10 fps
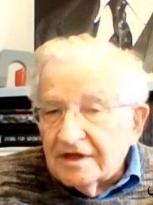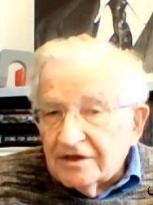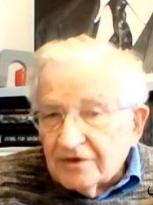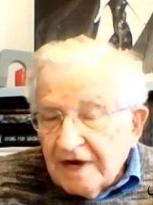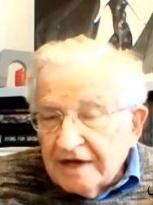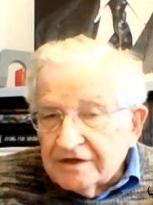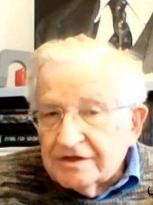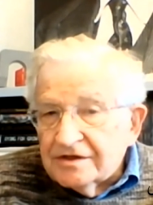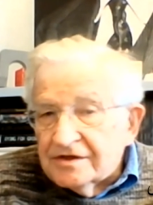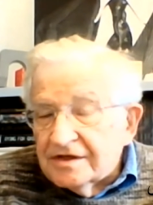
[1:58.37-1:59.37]

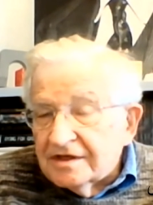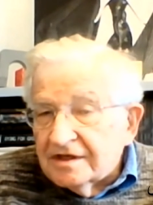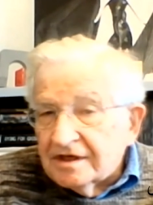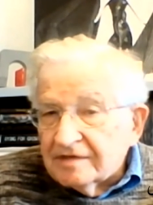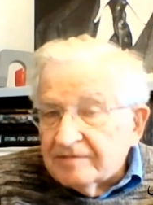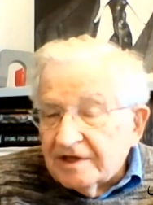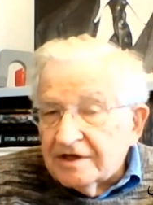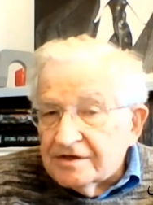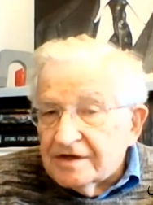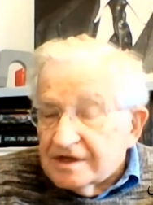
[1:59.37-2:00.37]
interactions that take
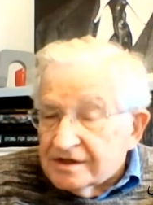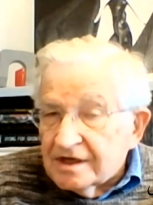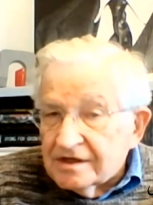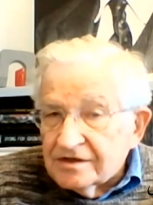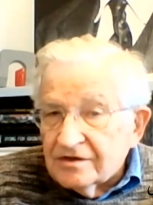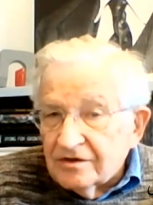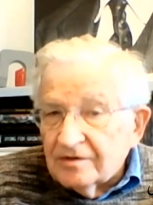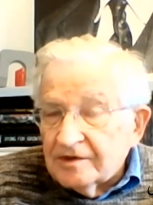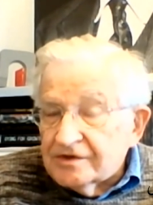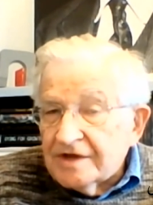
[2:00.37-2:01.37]
place, as has
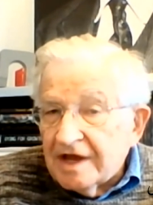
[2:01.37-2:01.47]
almost